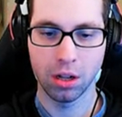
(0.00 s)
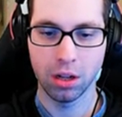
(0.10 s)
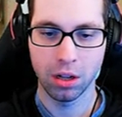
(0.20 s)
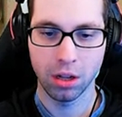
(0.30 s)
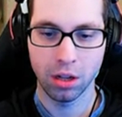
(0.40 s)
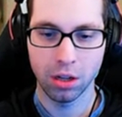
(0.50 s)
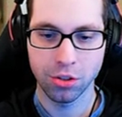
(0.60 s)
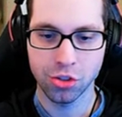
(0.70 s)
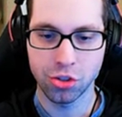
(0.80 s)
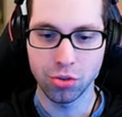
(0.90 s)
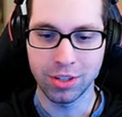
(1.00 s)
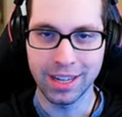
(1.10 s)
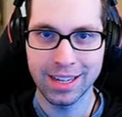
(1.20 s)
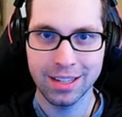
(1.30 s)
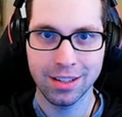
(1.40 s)
par. To
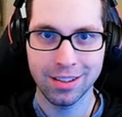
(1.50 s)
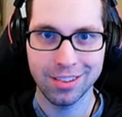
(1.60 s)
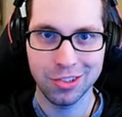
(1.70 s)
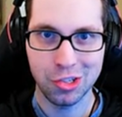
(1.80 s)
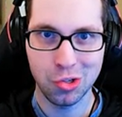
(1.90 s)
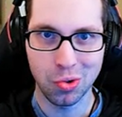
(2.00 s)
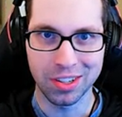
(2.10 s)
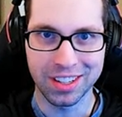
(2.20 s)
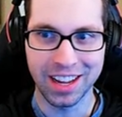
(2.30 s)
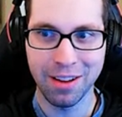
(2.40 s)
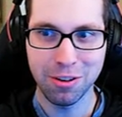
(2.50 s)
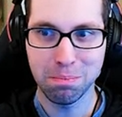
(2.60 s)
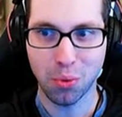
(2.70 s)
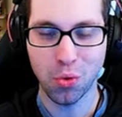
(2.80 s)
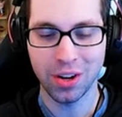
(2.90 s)
get to 11
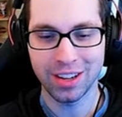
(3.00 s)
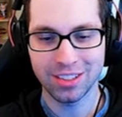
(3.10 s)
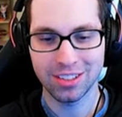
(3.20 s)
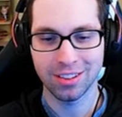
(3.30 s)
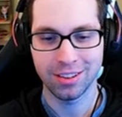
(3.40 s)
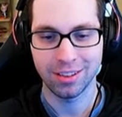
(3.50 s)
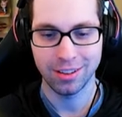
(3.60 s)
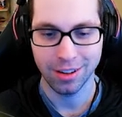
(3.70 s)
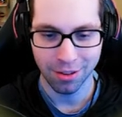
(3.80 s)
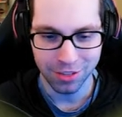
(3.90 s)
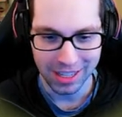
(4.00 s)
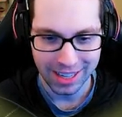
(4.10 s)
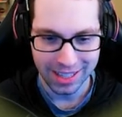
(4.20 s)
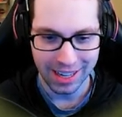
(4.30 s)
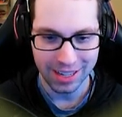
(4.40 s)
points of
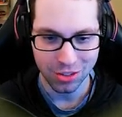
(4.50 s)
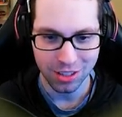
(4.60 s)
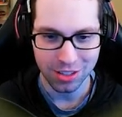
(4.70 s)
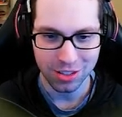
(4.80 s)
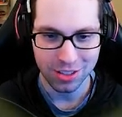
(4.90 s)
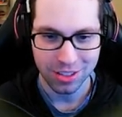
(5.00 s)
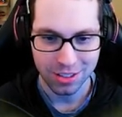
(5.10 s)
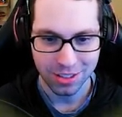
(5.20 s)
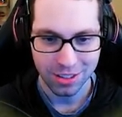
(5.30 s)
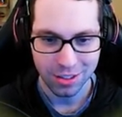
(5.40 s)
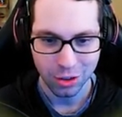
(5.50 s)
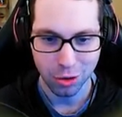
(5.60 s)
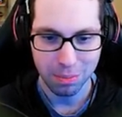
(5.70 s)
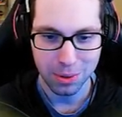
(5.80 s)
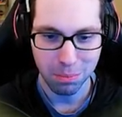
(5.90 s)
dedications.
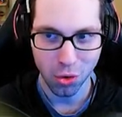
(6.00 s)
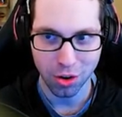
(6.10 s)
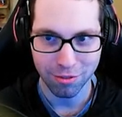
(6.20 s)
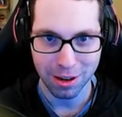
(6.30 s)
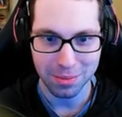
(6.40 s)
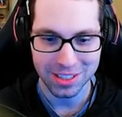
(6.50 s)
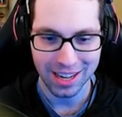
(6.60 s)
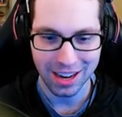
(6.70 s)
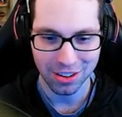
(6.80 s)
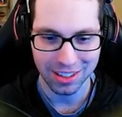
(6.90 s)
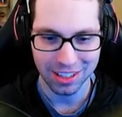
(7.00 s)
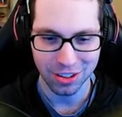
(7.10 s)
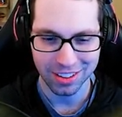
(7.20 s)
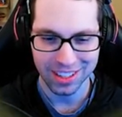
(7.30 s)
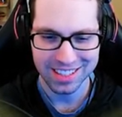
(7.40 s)
Could be more if I miscalculated,
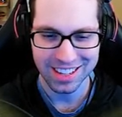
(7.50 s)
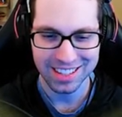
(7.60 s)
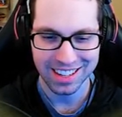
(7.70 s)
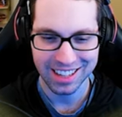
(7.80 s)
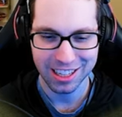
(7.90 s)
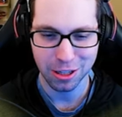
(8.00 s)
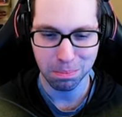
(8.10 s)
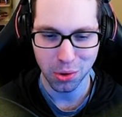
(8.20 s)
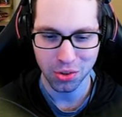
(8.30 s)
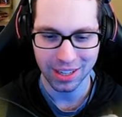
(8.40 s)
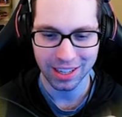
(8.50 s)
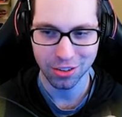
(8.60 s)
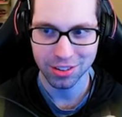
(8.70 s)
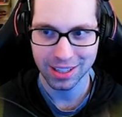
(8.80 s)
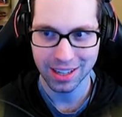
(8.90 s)
unless I dedicated a bogan. I
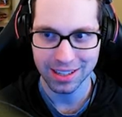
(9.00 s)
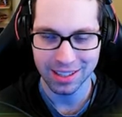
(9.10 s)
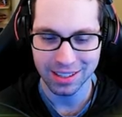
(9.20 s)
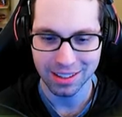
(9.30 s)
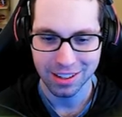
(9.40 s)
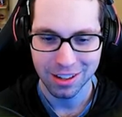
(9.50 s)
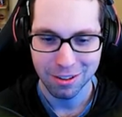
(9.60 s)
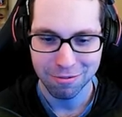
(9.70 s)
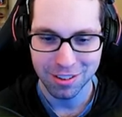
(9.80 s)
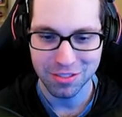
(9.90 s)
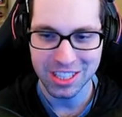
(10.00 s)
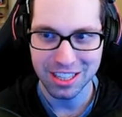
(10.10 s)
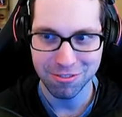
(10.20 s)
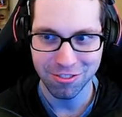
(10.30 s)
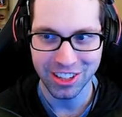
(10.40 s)
don't think I did.
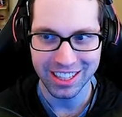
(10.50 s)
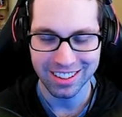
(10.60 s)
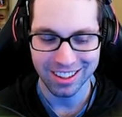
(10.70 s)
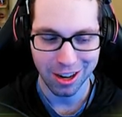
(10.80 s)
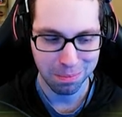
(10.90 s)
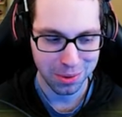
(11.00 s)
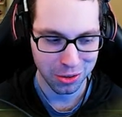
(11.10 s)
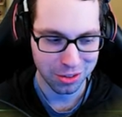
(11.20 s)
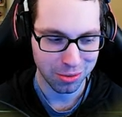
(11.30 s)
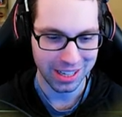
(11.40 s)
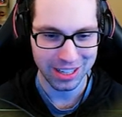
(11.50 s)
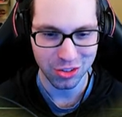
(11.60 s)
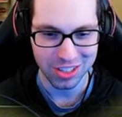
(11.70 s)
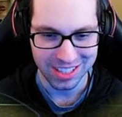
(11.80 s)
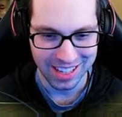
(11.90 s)
15 feet, uphill 3
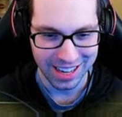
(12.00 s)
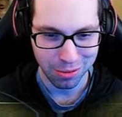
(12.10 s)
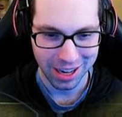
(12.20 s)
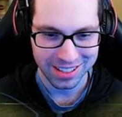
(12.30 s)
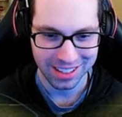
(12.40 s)
inches, steady right to